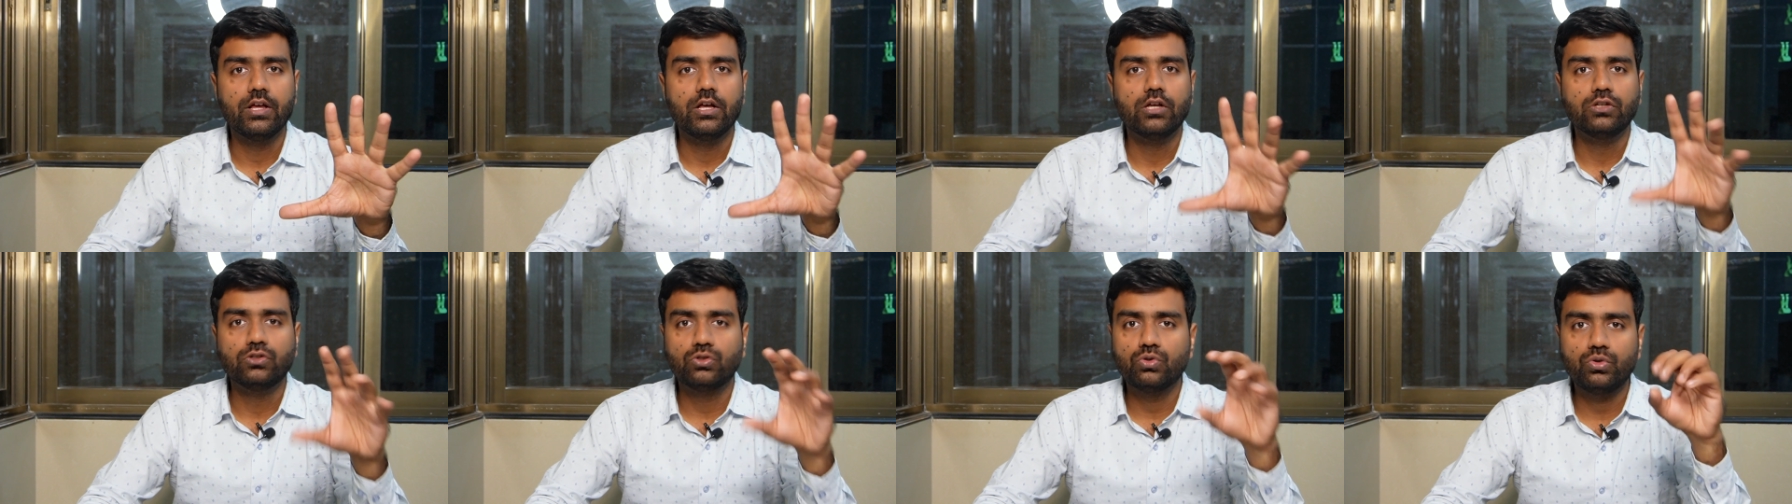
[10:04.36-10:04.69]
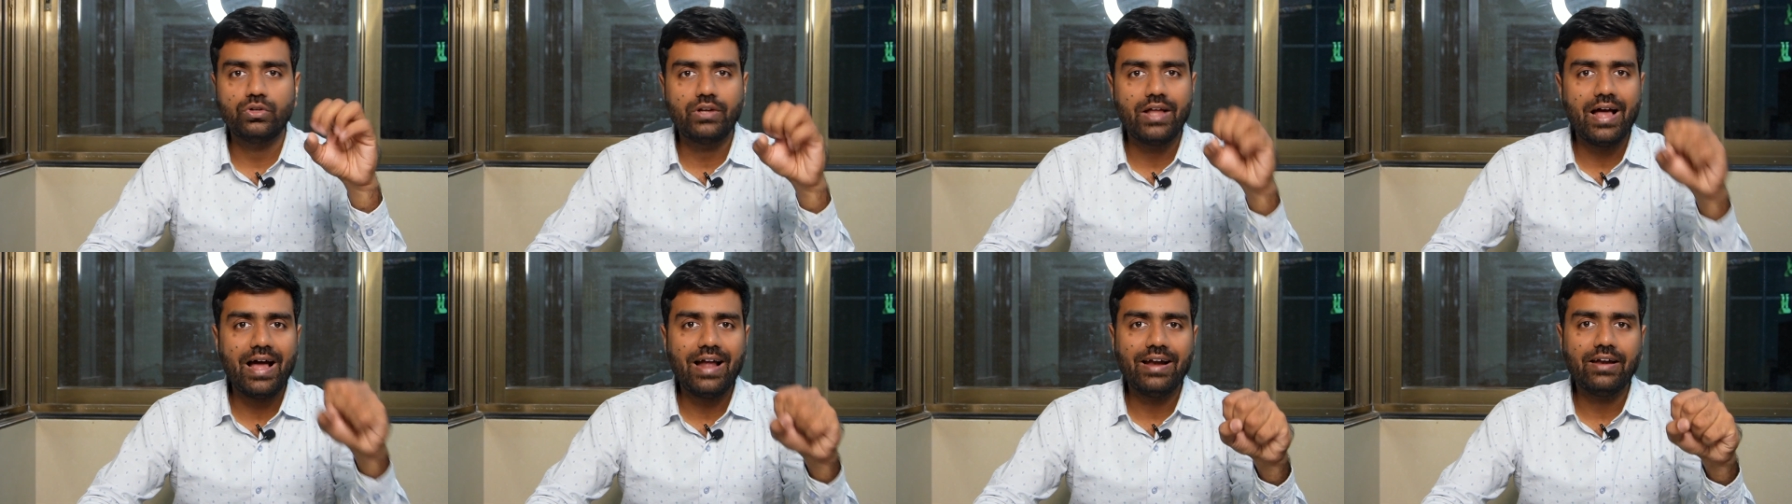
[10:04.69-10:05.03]
so
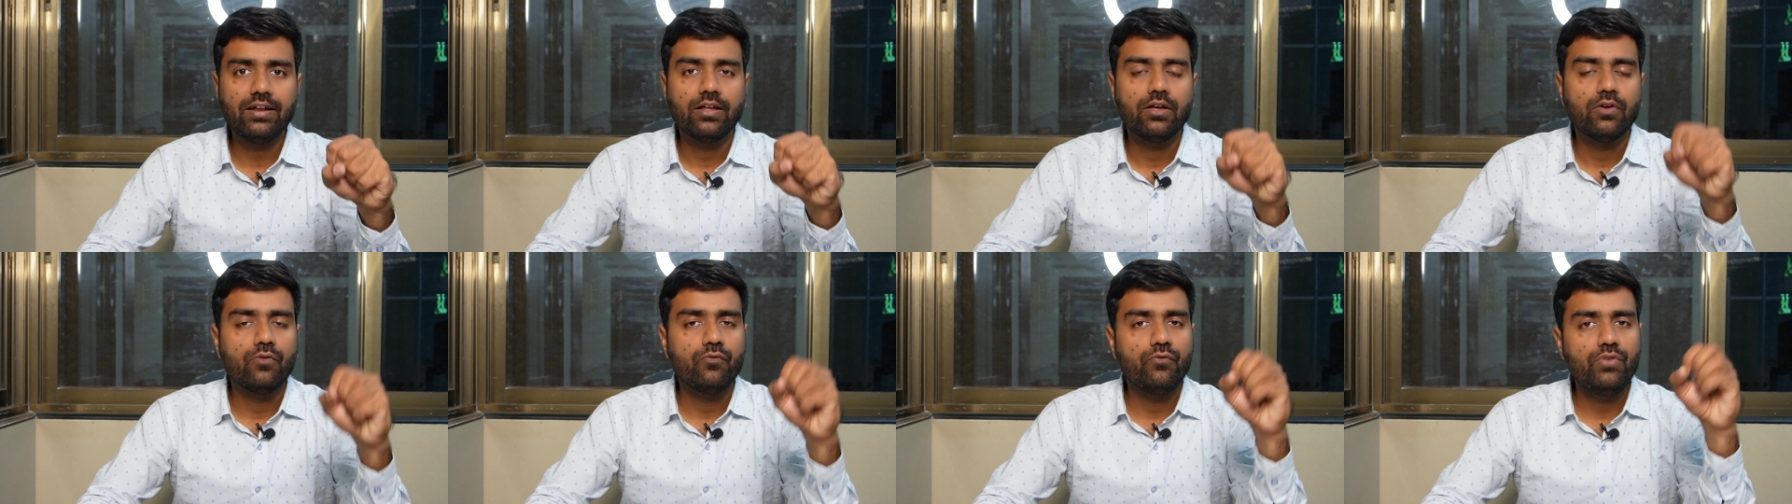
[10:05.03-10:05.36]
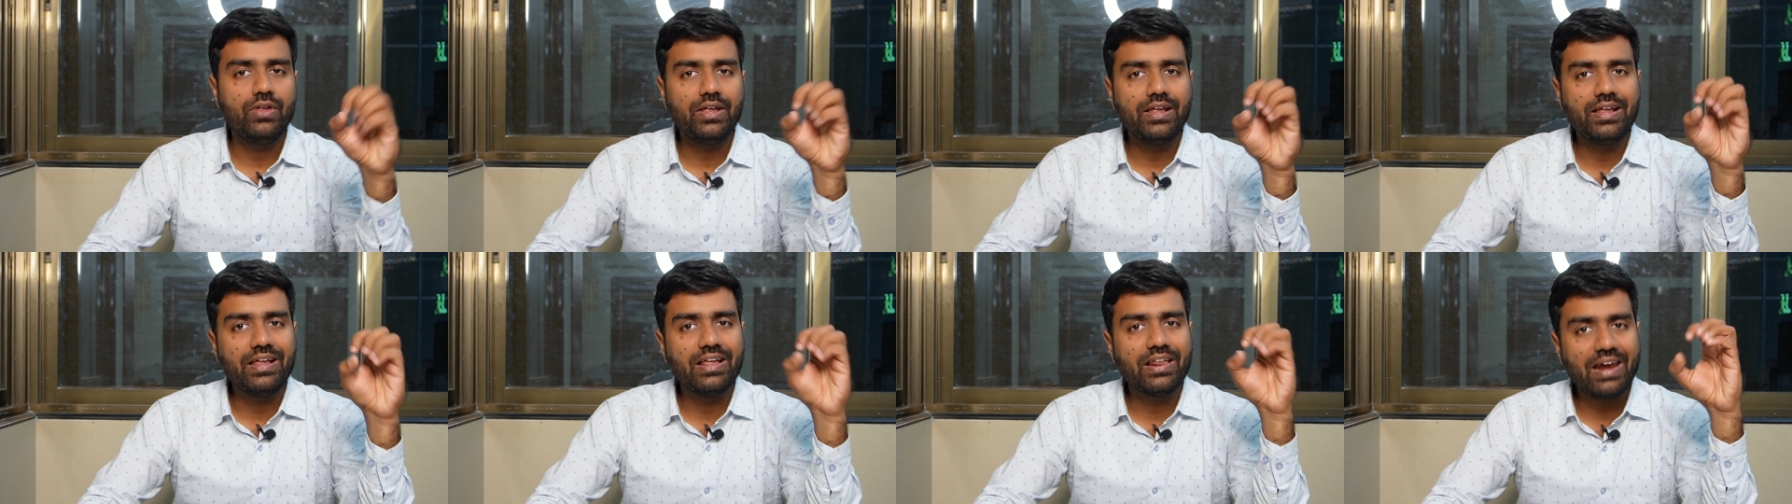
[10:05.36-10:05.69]
that
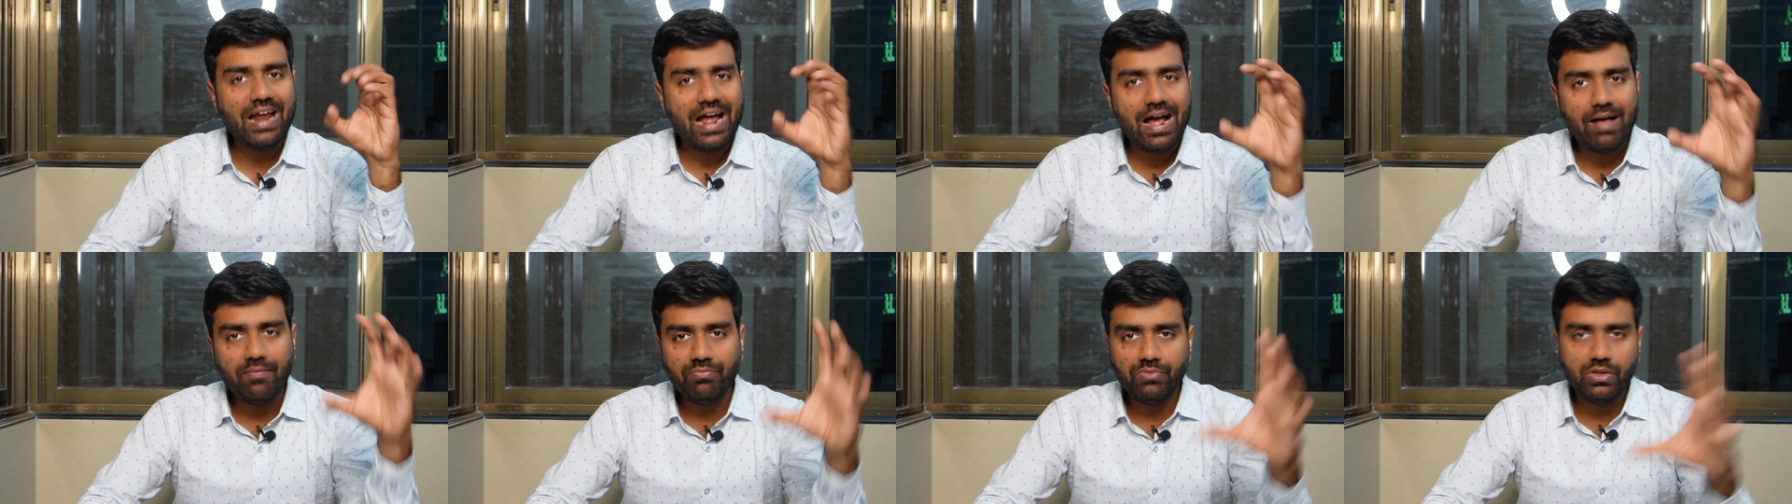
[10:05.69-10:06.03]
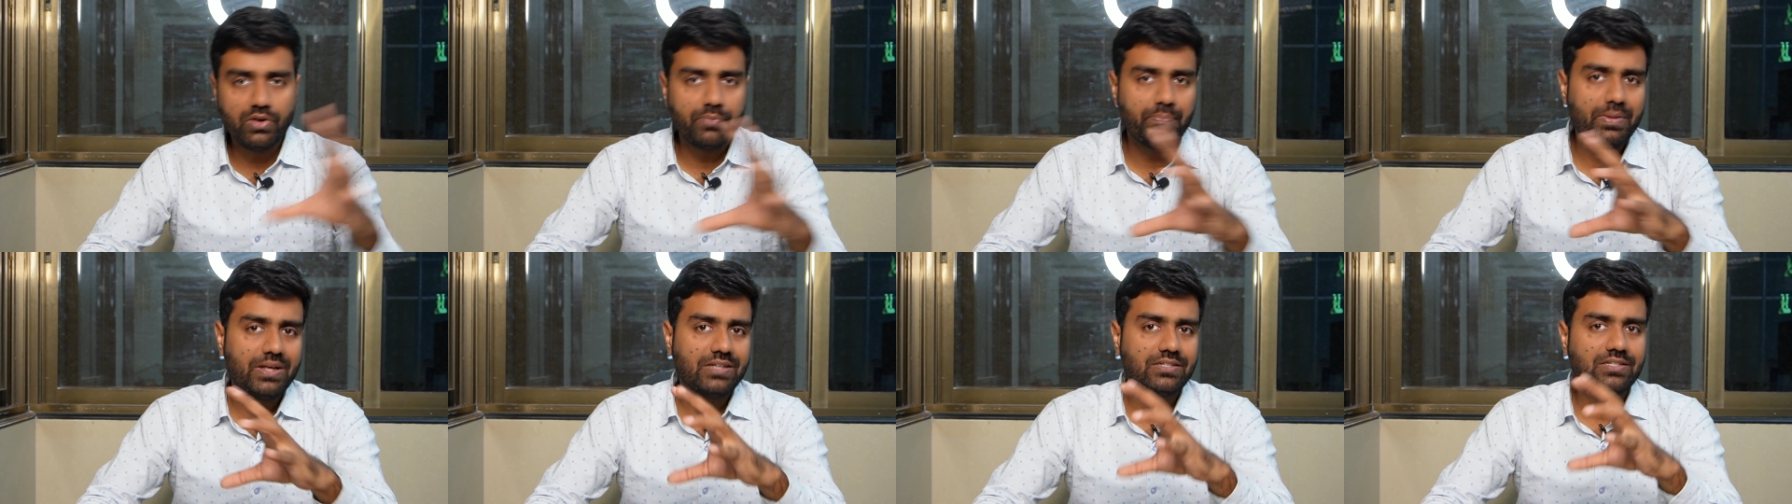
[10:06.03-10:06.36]
we grab the
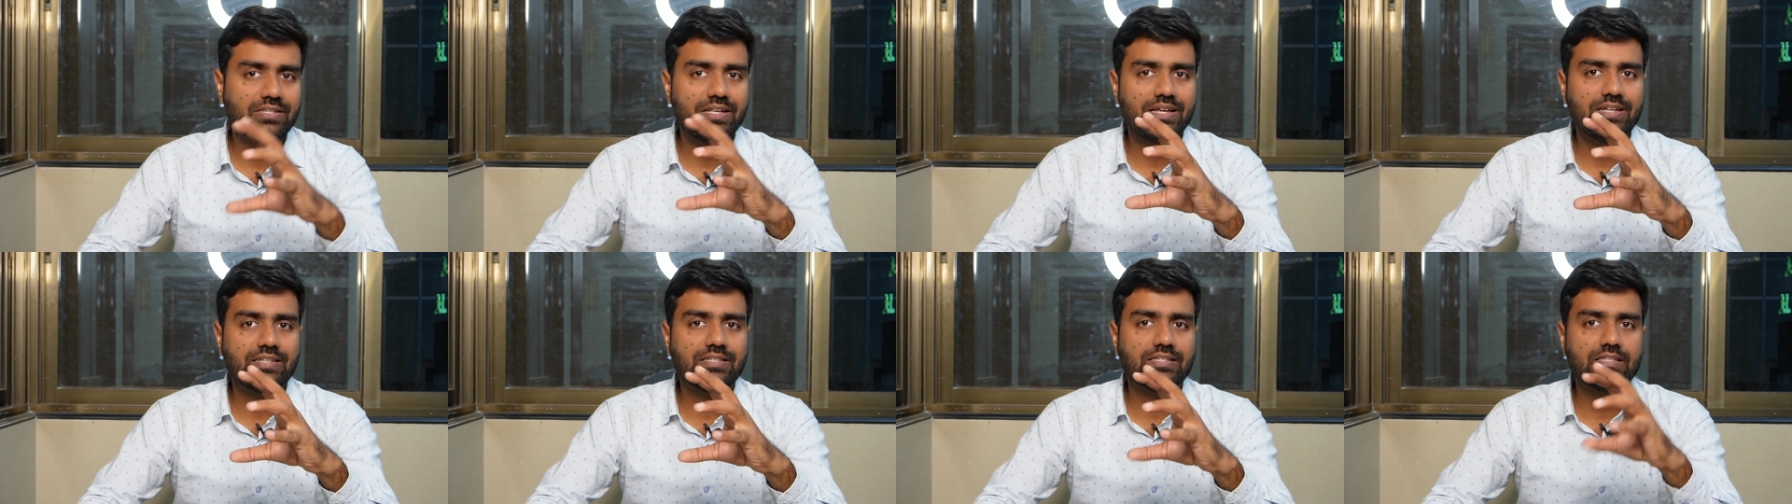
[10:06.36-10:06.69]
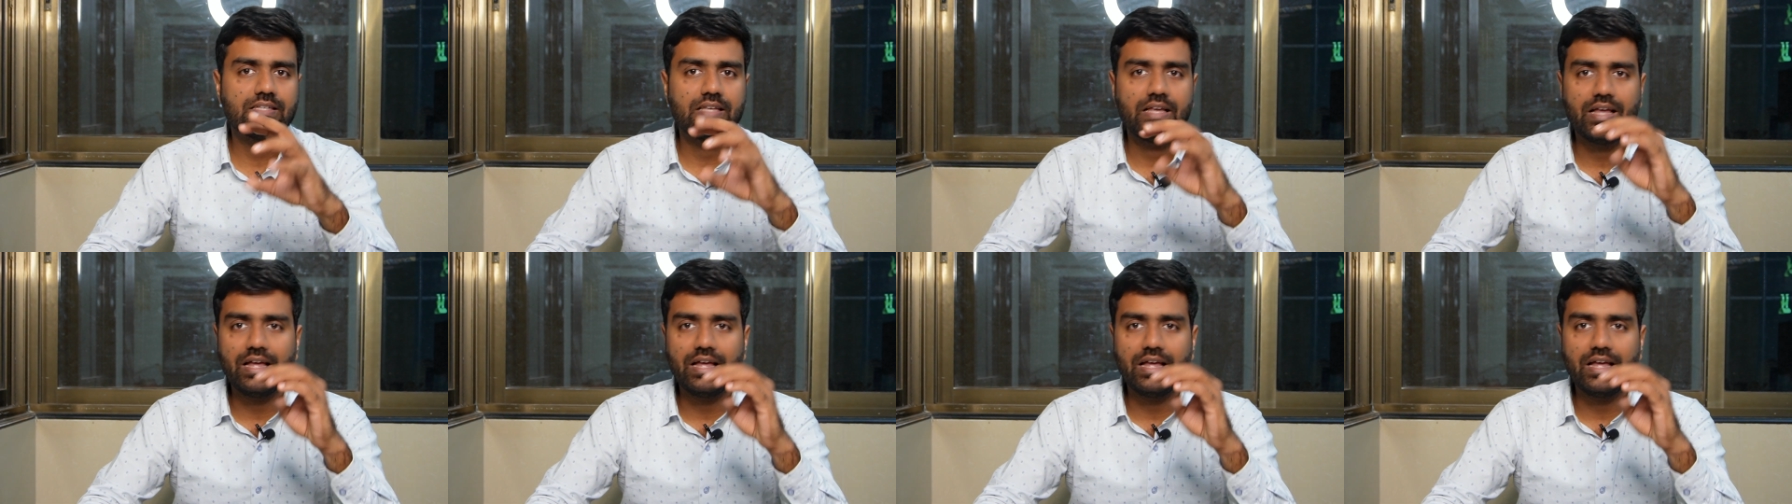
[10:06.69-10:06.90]
basics